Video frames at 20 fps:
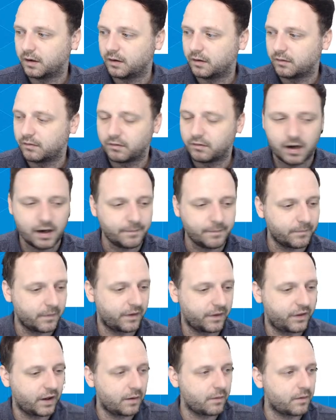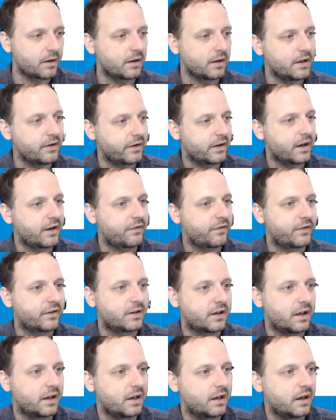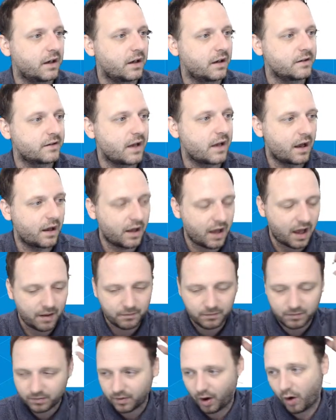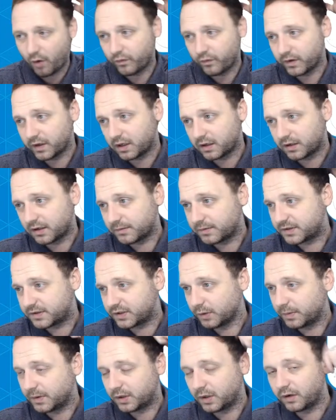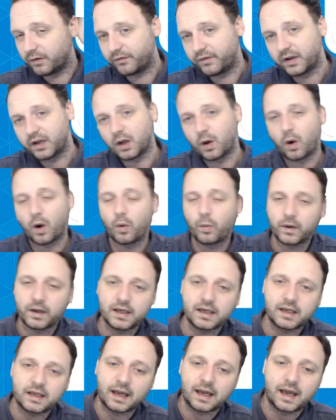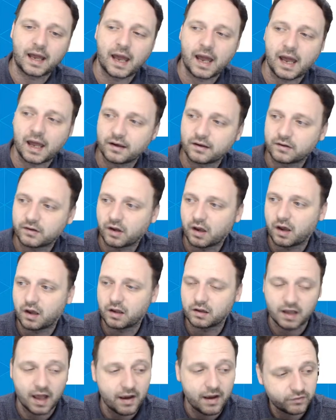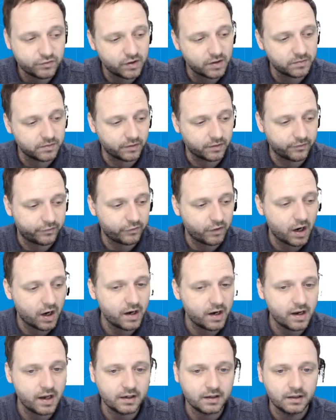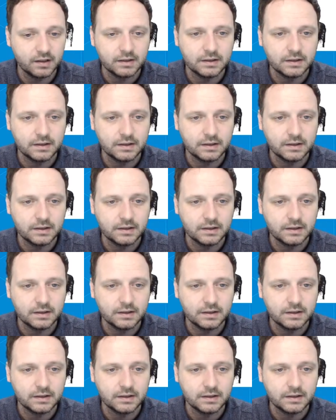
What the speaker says: Right, I think I'm going to leave it there for today, guys. I'm hopefully going to still be doing a video a week and live streams on Friday.